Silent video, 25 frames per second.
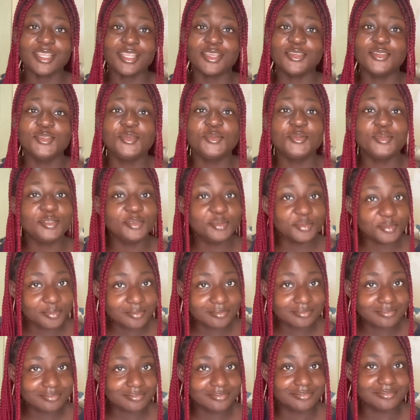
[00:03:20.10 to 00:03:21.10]
you will
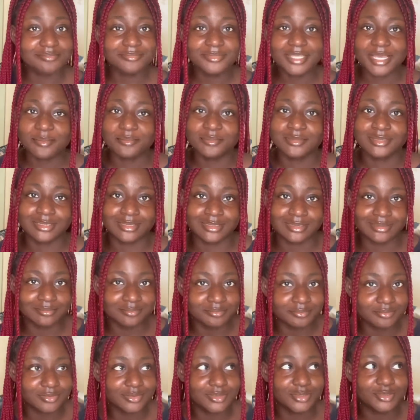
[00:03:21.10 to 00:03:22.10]
know. Me, I'm a
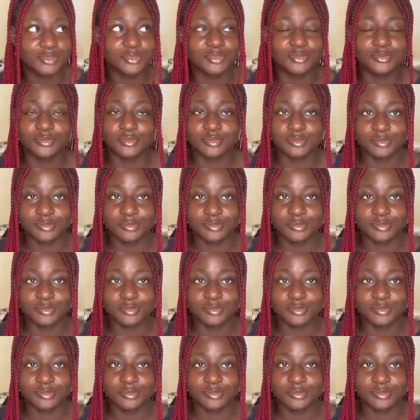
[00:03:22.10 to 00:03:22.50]
simp, so you have